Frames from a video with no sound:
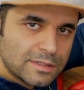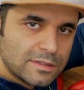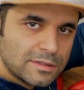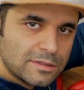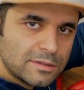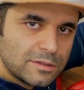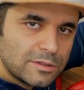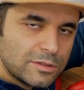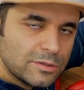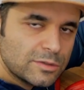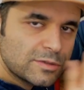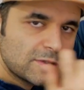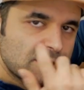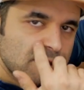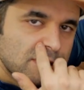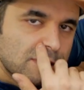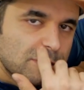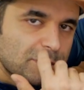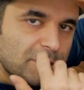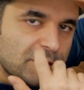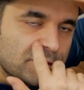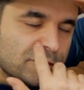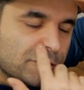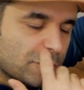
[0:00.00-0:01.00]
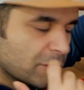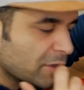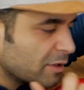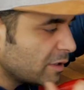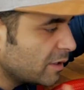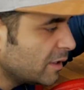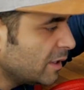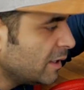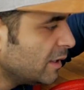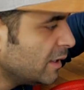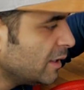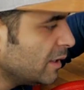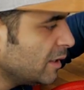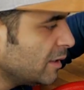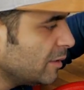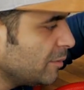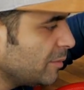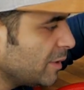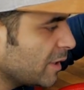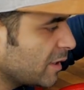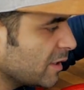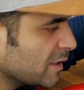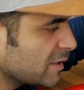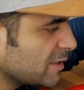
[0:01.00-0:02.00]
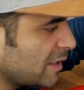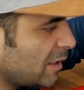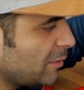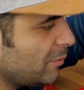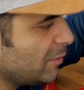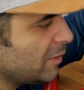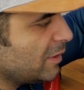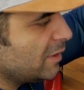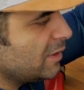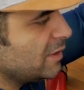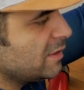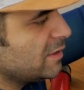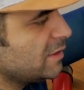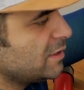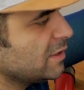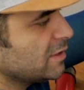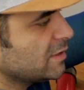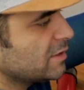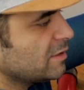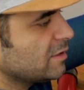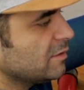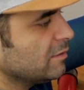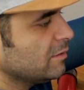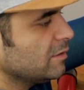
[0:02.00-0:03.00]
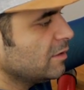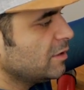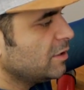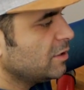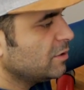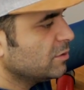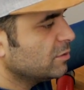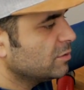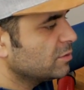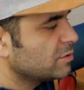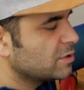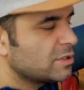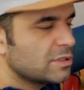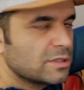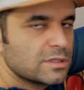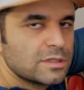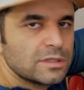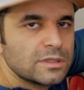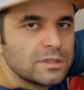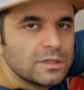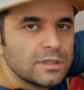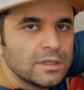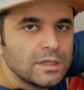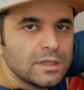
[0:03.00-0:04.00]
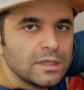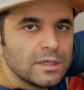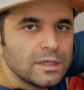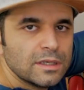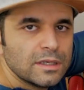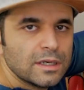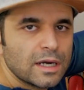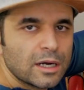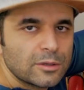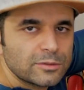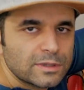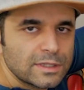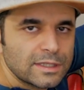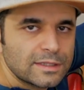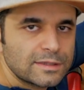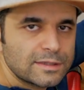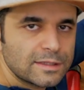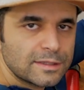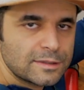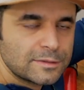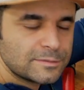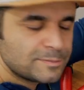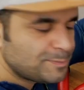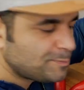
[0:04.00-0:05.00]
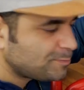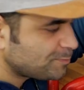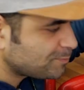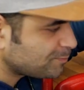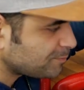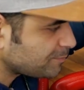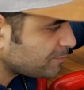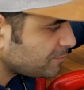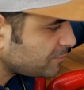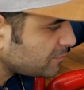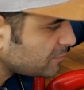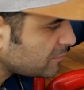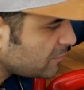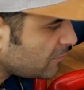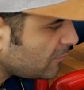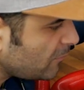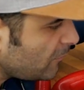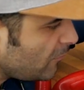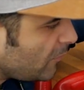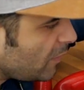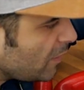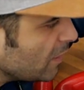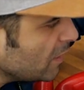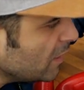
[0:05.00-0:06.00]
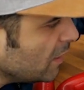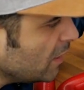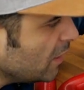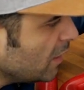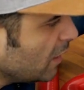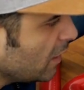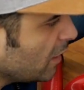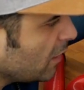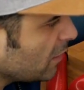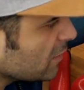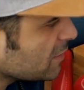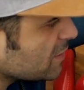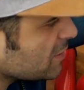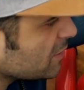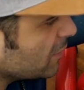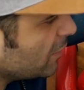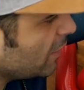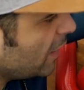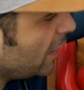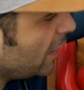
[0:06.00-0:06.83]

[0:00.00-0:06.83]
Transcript: used since before, because that one is just a huge outlet then. Also,